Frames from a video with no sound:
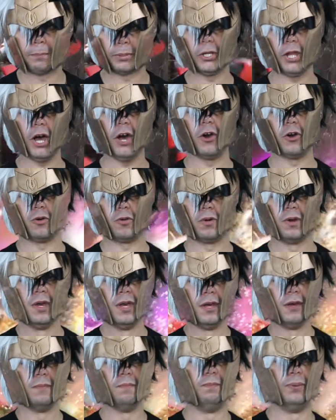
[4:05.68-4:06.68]
Blow.
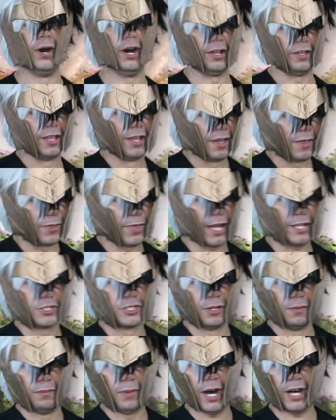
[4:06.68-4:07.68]
But that
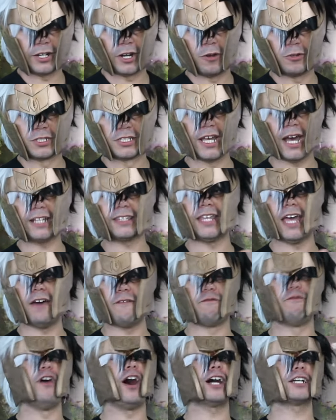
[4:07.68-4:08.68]
Jamato's got that
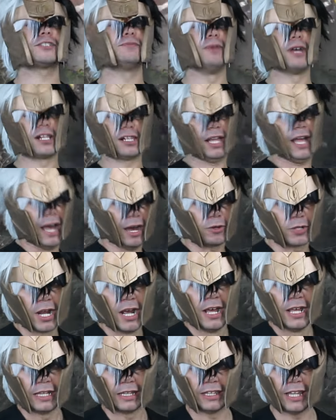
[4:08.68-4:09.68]
Fox
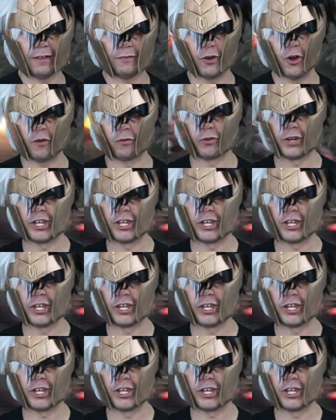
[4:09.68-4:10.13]
McCloud level of